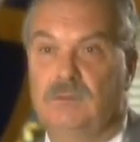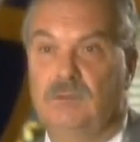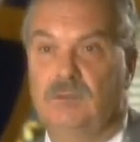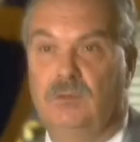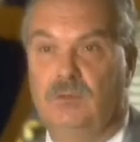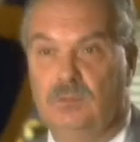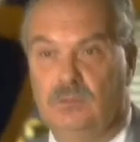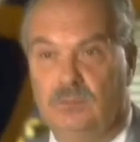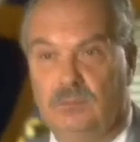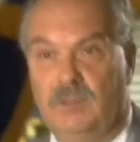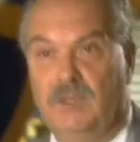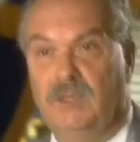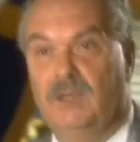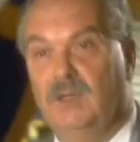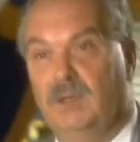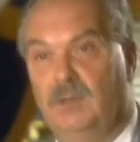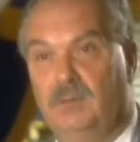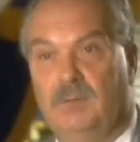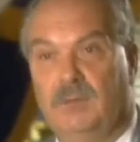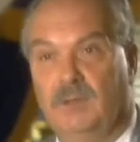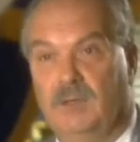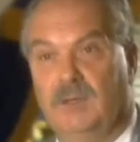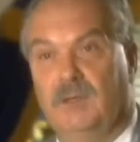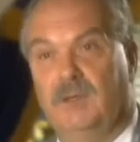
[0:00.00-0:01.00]
who
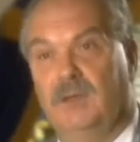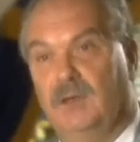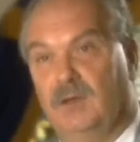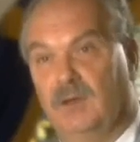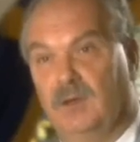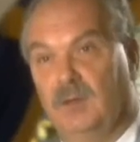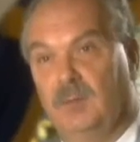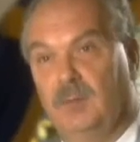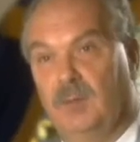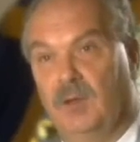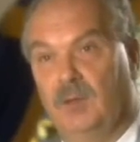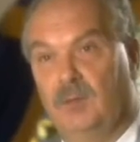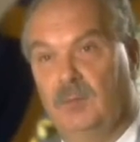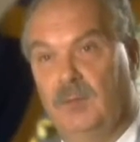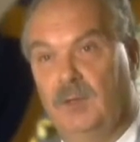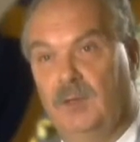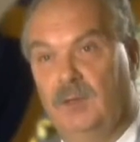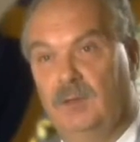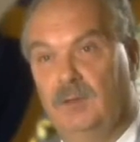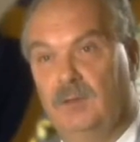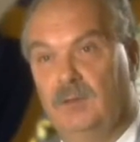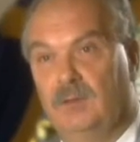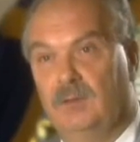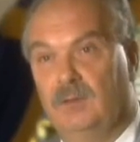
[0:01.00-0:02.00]
really, really cared about
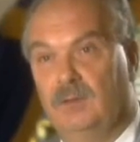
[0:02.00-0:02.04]
me.